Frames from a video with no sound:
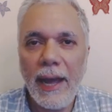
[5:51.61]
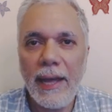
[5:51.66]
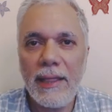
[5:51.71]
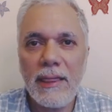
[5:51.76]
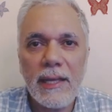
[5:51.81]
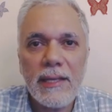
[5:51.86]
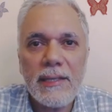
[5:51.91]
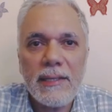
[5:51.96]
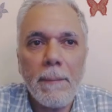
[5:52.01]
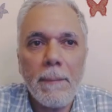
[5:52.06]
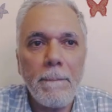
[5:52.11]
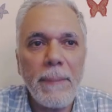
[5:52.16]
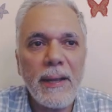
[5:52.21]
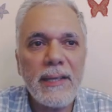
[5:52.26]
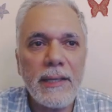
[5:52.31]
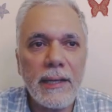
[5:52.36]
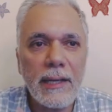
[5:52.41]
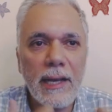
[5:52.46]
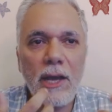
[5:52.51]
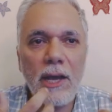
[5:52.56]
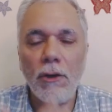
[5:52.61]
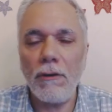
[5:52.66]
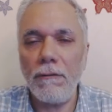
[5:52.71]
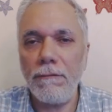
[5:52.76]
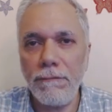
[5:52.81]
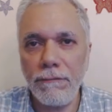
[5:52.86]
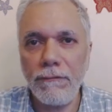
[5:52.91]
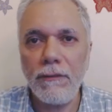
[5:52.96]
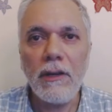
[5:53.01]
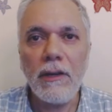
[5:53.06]
and the simplicity
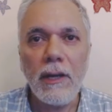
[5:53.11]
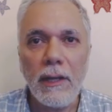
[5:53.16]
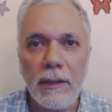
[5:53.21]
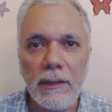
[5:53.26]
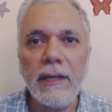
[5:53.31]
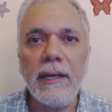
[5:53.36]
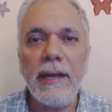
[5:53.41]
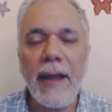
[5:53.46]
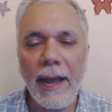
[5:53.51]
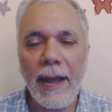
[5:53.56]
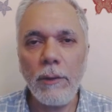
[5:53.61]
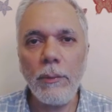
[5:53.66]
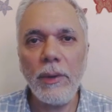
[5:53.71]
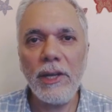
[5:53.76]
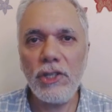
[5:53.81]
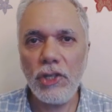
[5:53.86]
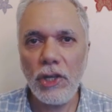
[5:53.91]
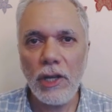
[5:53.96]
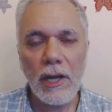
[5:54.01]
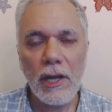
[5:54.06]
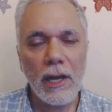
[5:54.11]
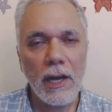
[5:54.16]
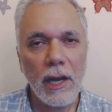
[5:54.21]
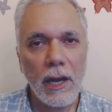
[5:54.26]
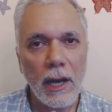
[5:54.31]
of the language.